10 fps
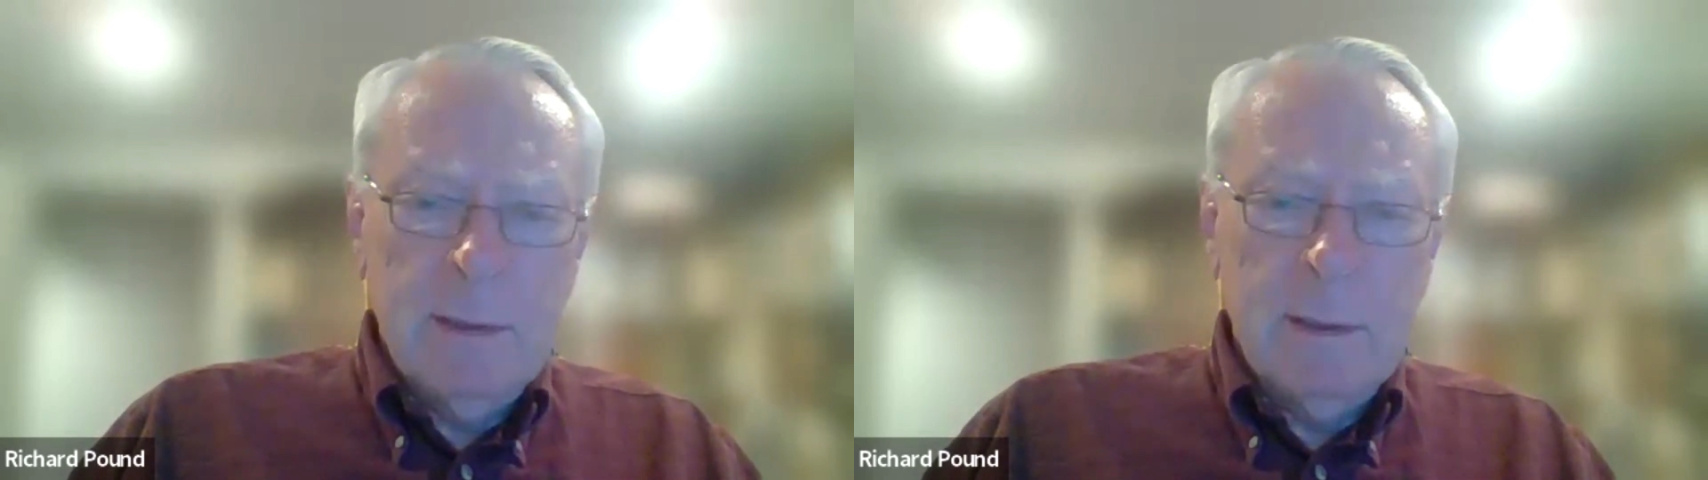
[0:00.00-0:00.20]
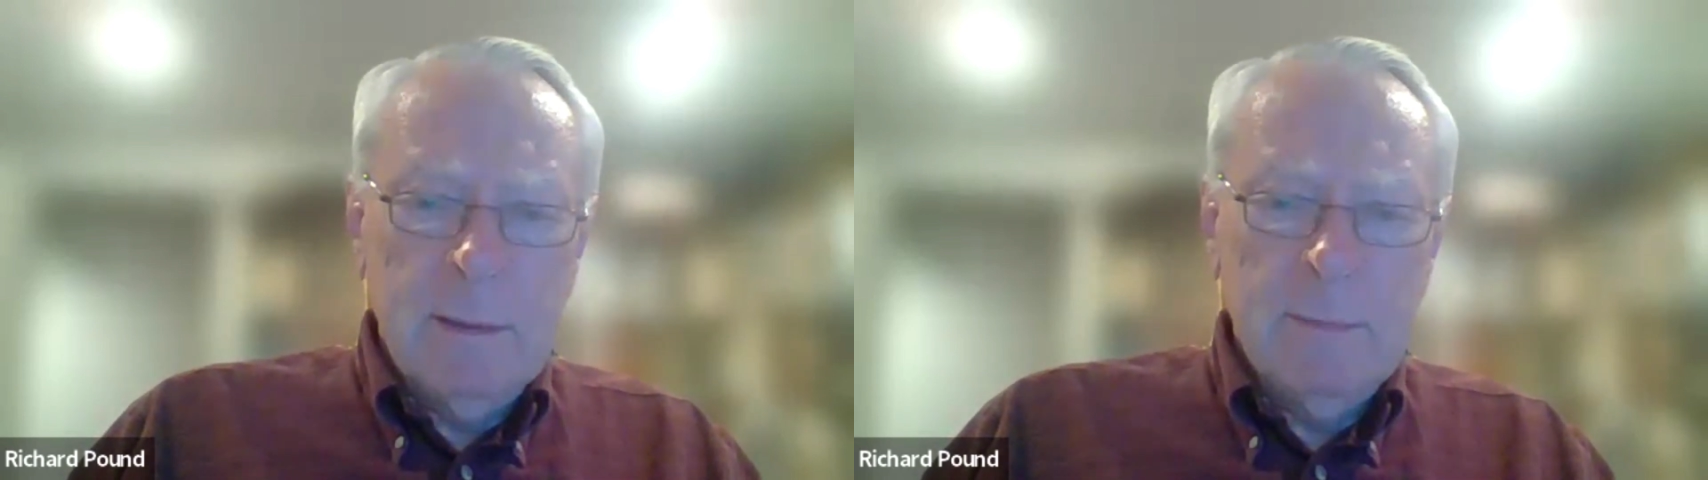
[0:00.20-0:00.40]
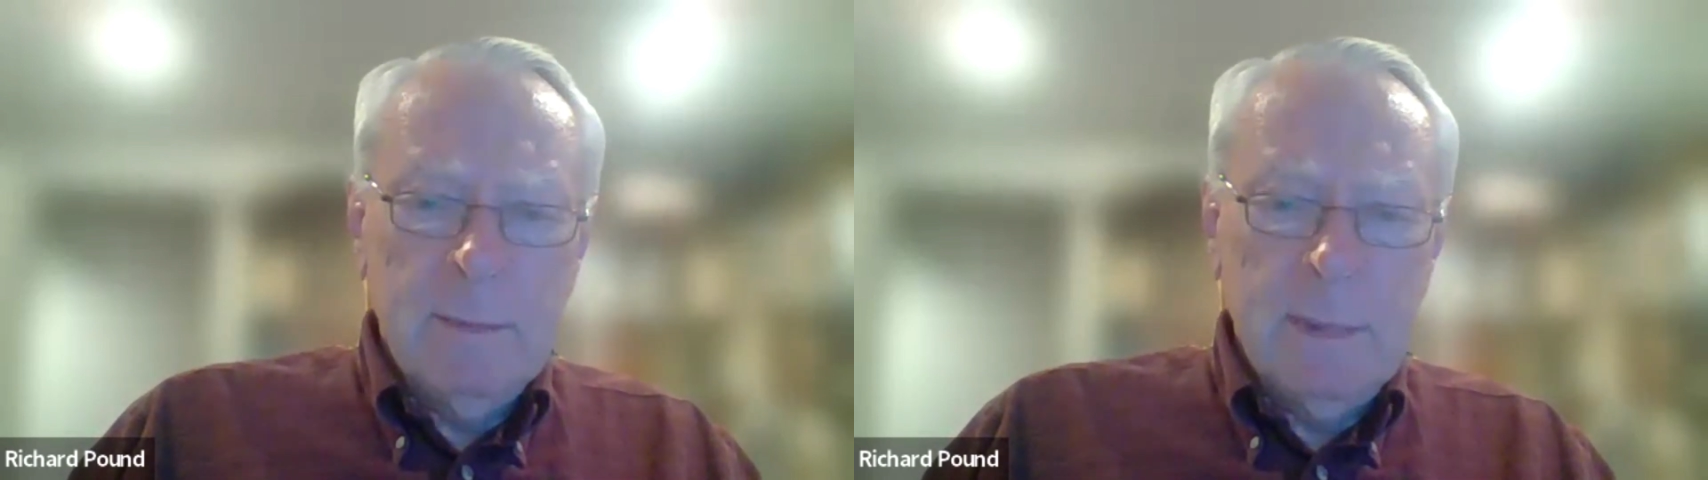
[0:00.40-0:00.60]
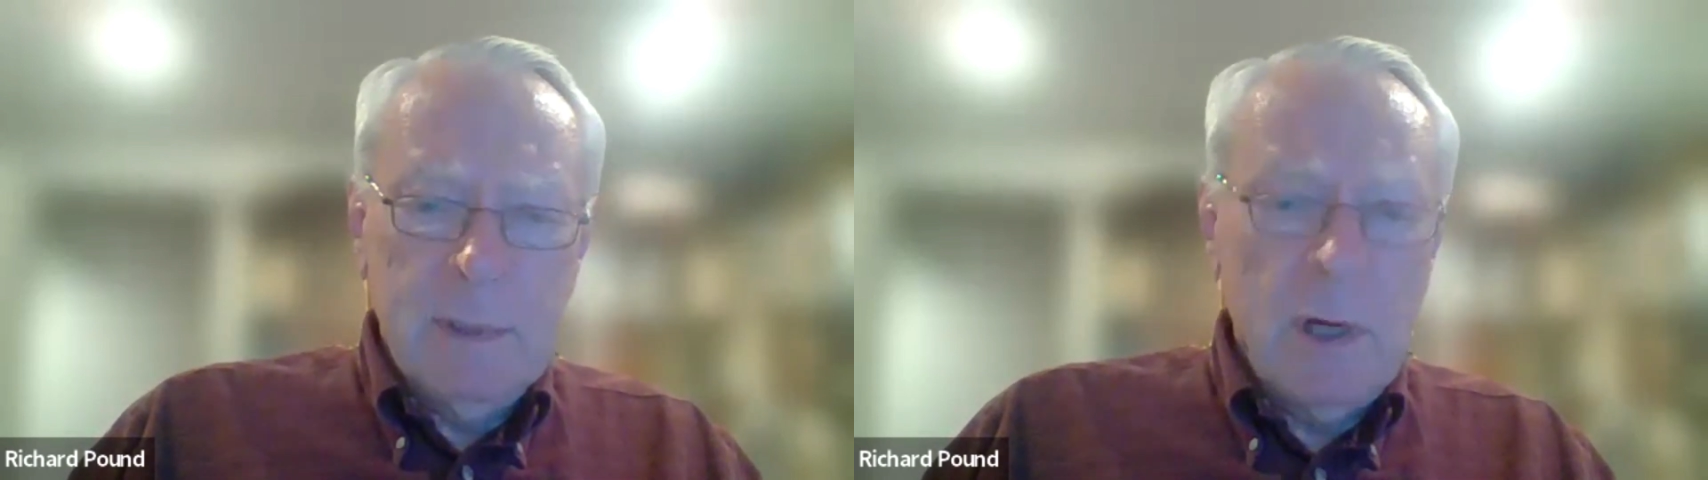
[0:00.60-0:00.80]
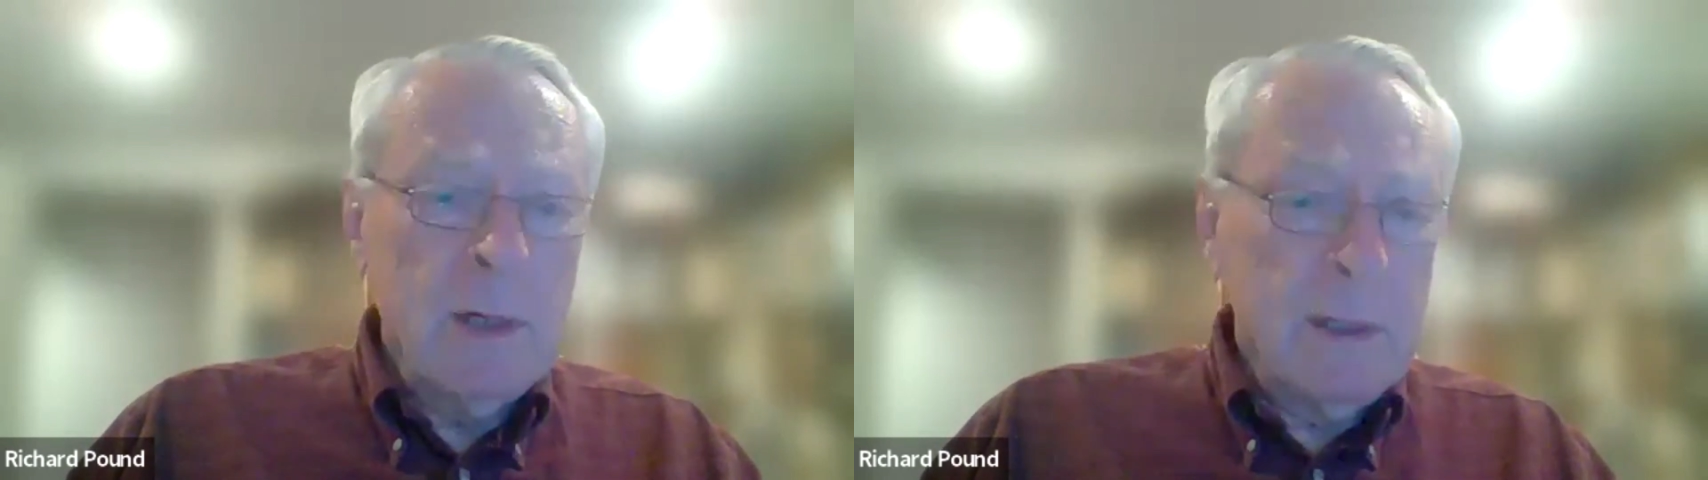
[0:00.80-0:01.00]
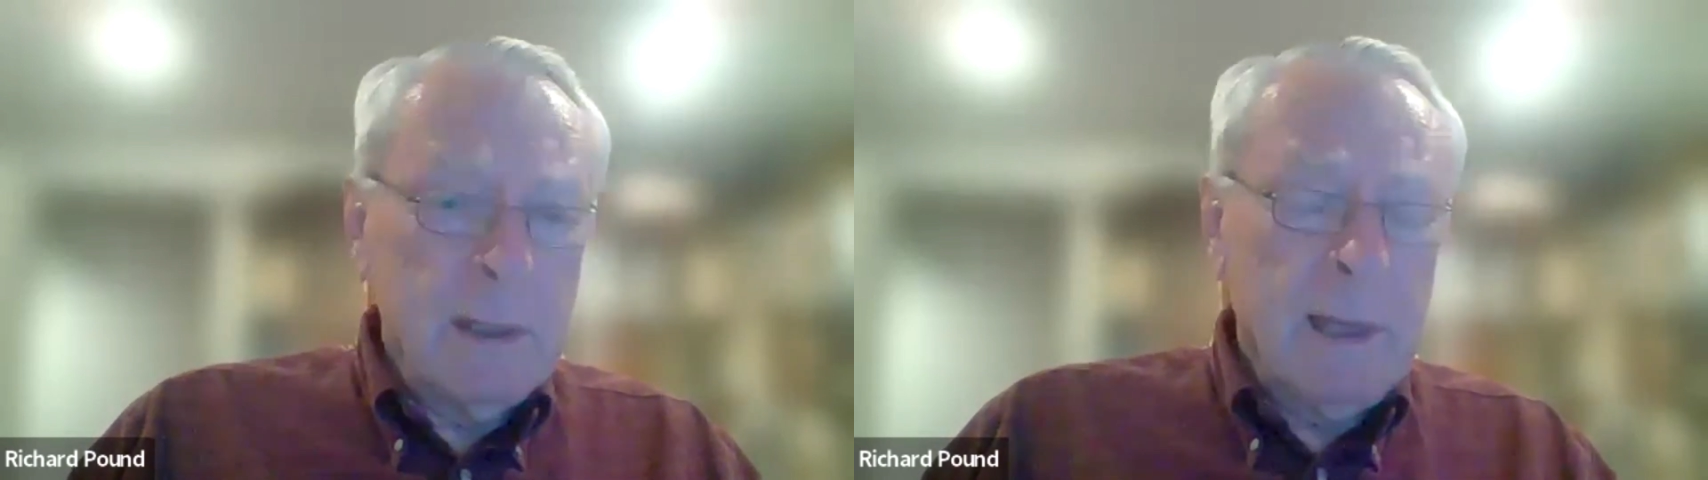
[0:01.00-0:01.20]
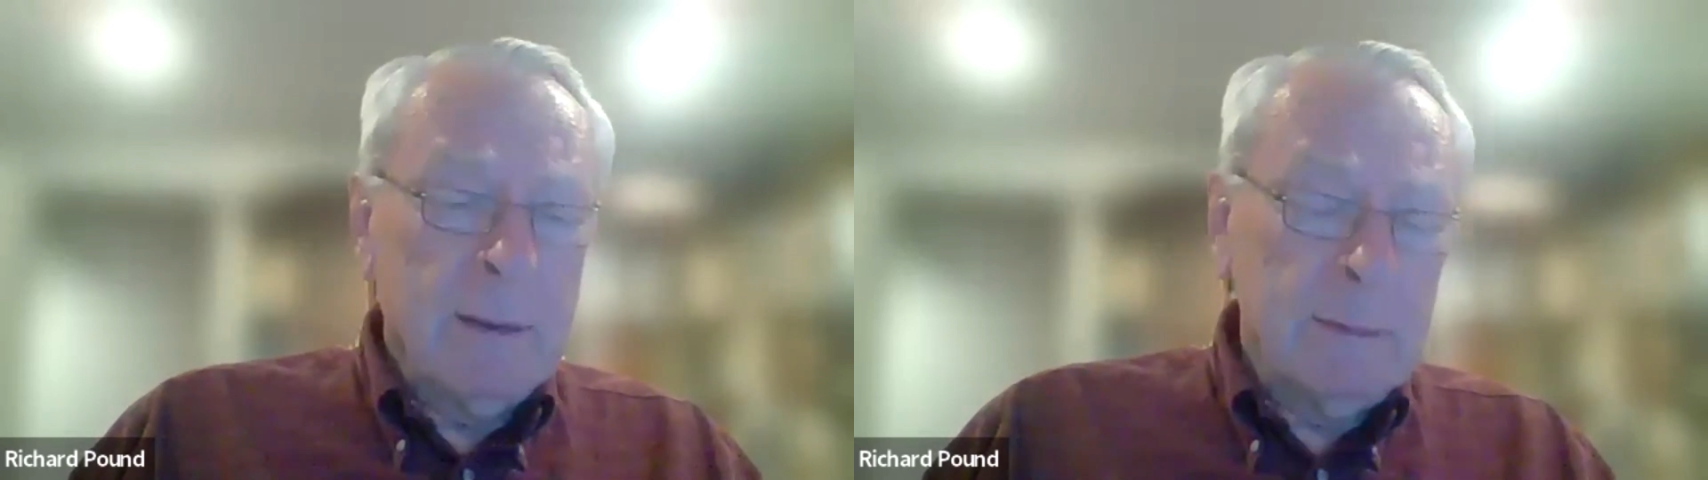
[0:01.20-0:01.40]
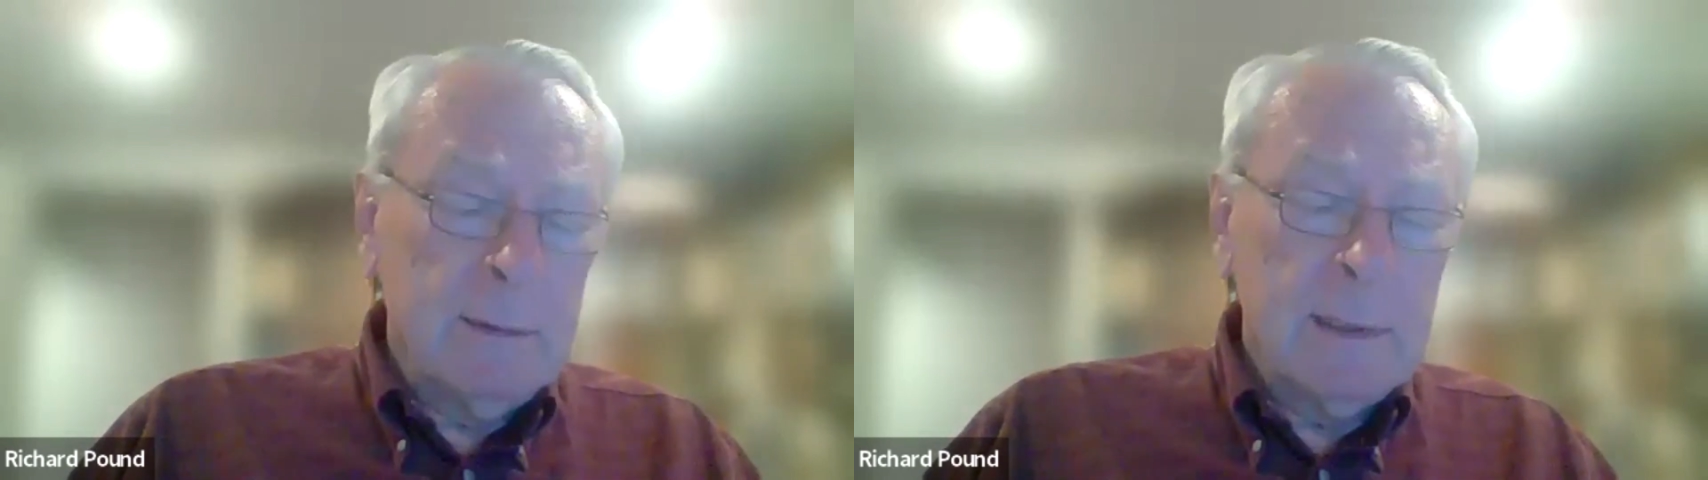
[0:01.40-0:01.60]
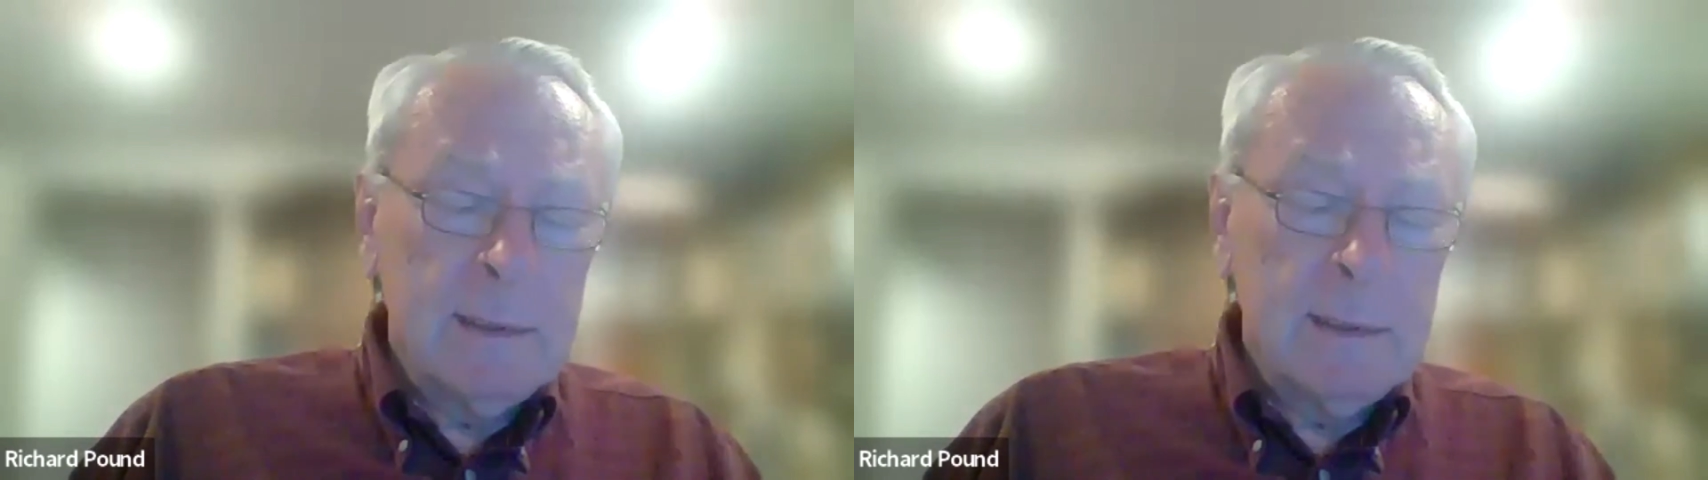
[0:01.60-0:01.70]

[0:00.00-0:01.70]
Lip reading: "You're a chartered accountant."